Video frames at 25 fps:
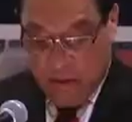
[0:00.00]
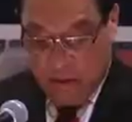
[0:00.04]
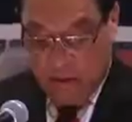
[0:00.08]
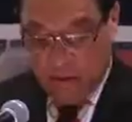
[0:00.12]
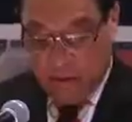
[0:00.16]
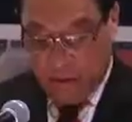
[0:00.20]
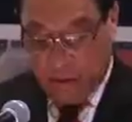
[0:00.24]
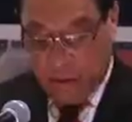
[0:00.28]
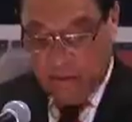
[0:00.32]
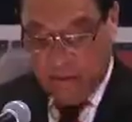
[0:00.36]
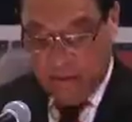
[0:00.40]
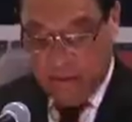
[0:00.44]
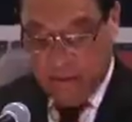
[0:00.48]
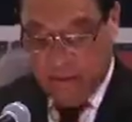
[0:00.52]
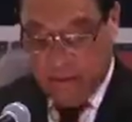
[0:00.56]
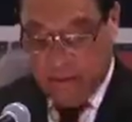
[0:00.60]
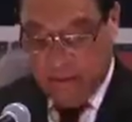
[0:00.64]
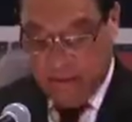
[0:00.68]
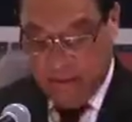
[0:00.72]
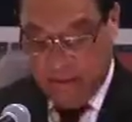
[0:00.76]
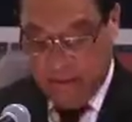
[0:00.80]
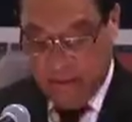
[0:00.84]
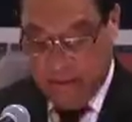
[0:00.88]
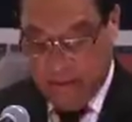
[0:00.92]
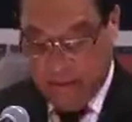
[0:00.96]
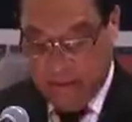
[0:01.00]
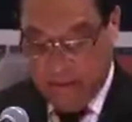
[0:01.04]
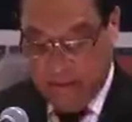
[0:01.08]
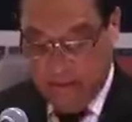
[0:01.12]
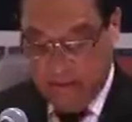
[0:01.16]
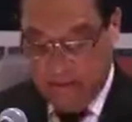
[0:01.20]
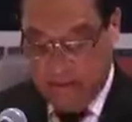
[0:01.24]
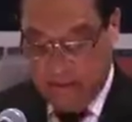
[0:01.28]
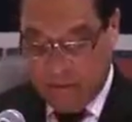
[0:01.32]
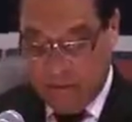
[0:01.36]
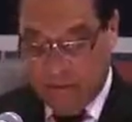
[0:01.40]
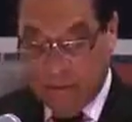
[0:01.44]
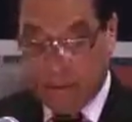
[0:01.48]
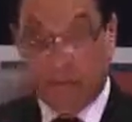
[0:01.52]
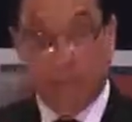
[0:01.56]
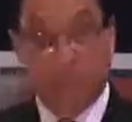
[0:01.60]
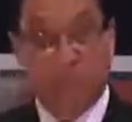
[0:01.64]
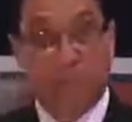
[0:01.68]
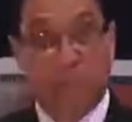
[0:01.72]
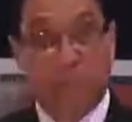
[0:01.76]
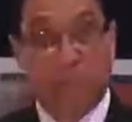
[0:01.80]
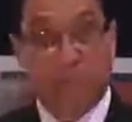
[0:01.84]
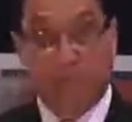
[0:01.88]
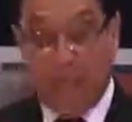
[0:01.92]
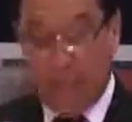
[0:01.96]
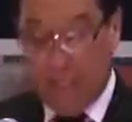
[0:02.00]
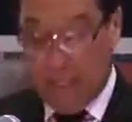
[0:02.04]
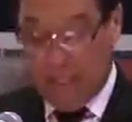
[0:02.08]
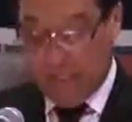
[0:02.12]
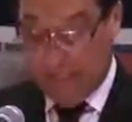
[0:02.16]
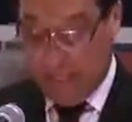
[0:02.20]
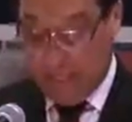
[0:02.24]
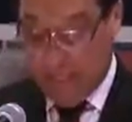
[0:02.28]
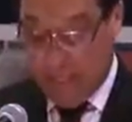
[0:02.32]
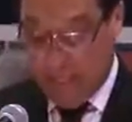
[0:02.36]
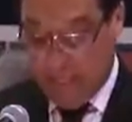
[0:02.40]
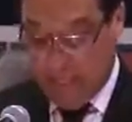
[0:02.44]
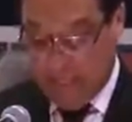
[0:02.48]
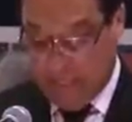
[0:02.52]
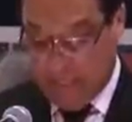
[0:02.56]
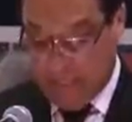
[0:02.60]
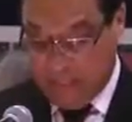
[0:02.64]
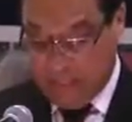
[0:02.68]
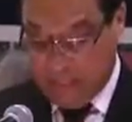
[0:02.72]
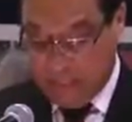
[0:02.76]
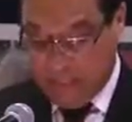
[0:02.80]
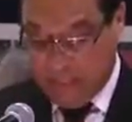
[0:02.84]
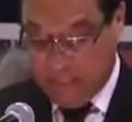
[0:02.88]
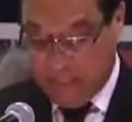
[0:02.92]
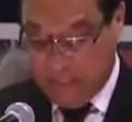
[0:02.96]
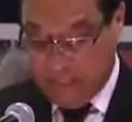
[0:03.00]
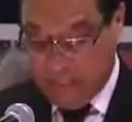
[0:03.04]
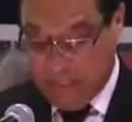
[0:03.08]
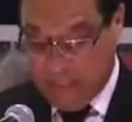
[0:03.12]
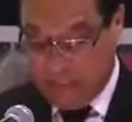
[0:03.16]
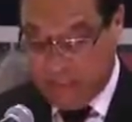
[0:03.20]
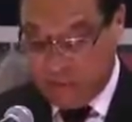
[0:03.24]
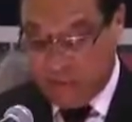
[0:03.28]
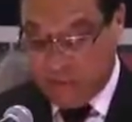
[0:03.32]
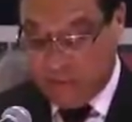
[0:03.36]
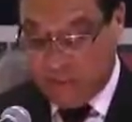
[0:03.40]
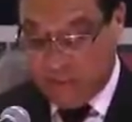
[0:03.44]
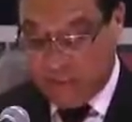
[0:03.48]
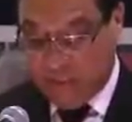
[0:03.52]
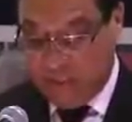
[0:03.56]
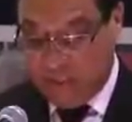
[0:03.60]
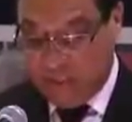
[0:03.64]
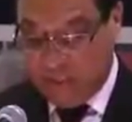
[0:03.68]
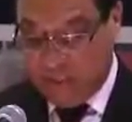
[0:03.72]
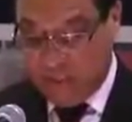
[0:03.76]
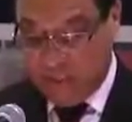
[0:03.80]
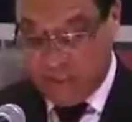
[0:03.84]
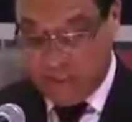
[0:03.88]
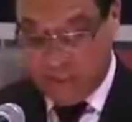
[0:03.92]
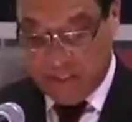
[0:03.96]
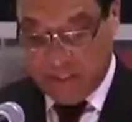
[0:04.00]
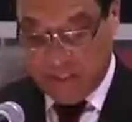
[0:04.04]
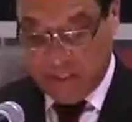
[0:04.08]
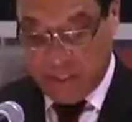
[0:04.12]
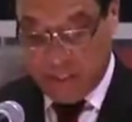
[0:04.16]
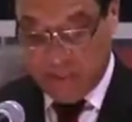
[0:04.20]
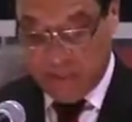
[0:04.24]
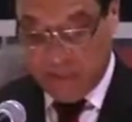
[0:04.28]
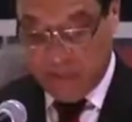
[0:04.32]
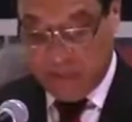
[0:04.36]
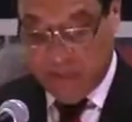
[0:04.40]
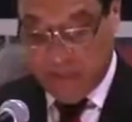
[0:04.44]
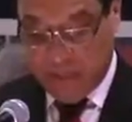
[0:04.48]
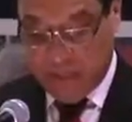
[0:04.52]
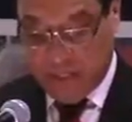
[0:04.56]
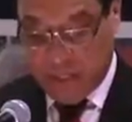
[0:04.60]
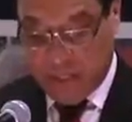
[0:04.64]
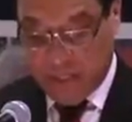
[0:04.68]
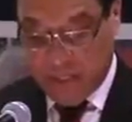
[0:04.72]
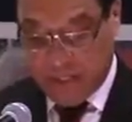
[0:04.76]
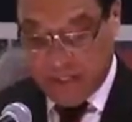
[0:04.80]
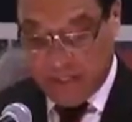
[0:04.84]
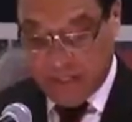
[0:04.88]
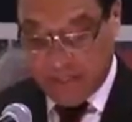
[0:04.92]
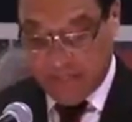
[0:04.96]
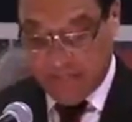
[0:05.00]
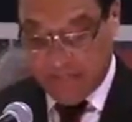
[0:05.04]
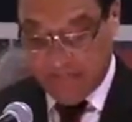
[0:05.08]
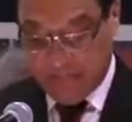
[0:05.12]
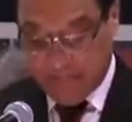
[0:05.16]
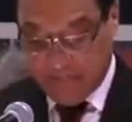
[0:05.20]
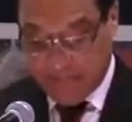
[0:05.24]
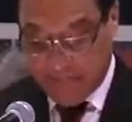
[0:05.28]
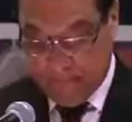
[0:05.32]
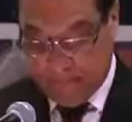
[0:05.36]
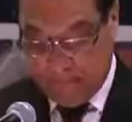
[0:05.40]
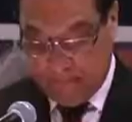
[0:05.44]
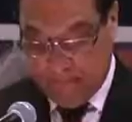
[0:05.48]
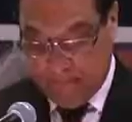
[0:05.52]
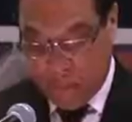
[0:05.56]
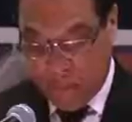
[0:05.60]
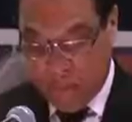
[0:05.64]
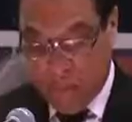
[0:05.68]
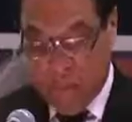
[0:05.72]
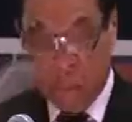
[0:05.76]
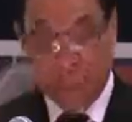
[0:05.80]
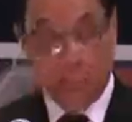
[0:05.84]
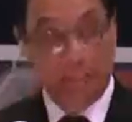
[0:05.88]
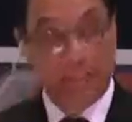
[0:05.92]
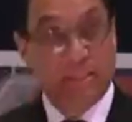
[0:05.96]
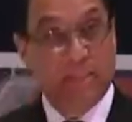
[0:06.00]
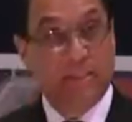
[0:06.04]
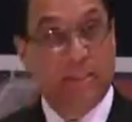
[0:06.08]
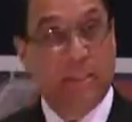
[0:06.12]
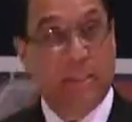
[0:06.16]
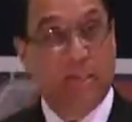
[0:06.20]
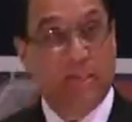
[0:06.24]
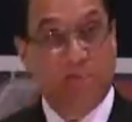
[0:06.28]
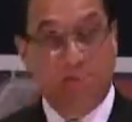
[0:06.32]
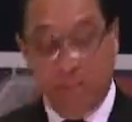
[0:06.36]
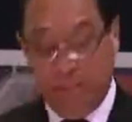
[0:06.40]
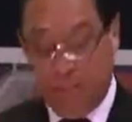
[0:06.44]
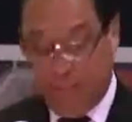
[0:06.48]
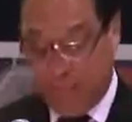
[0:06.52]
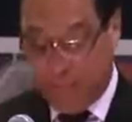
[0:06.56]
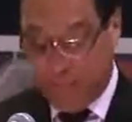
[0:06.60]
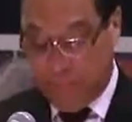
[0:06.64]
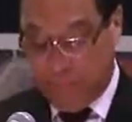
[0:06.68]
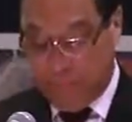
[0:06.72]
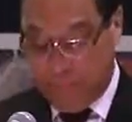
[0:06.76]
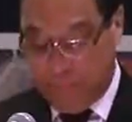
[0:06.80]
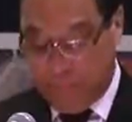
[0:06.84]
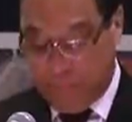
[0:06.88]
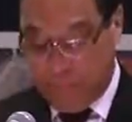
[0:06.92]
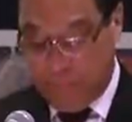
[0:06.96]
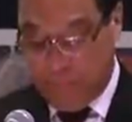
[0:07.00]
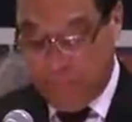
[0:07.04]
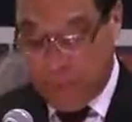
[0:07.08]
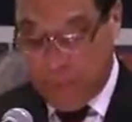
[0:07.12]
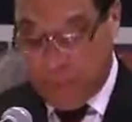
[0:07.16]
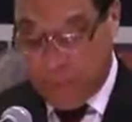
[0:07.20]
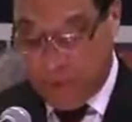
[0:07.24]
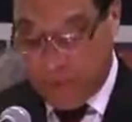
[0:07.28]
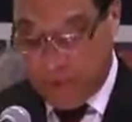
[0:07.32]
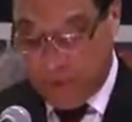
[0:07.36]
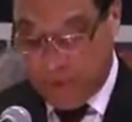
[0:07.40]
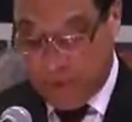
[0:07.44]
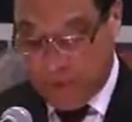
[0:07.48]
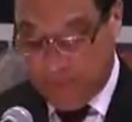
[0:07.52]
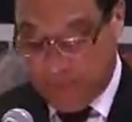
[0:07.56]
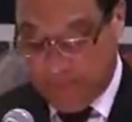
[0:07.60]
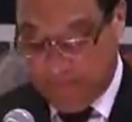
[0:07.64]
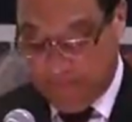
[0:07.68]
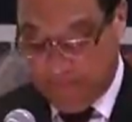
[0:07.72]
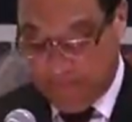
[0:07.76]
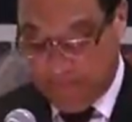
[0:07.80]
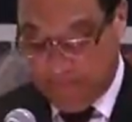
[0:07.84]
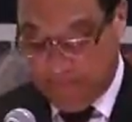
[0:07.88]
The truth is that the criminal element continues to change its modus operandi in ways that reap rewards.